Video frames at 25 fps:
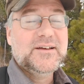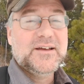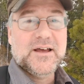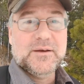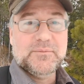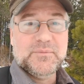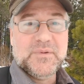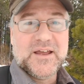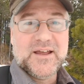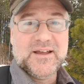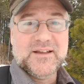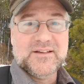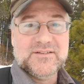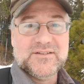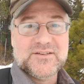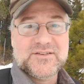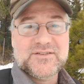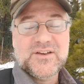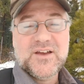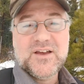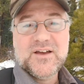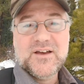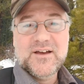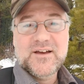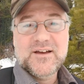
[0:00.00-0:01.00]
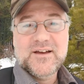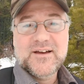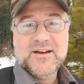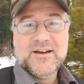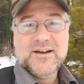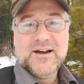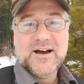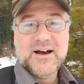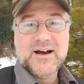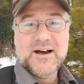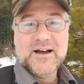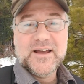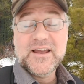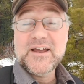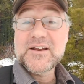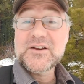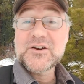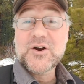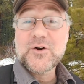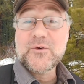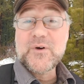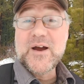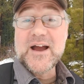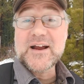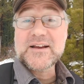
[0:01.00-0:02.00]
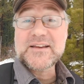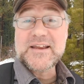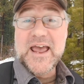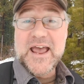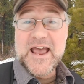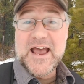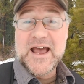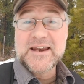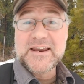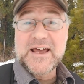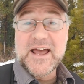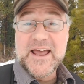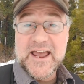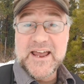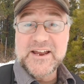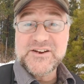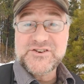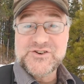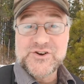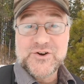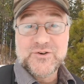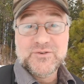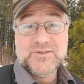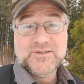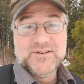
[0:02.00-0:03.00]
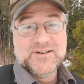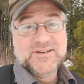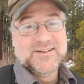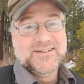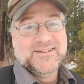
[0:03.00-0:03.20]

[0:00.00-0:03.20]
It means uh, incorrect, and I hate you.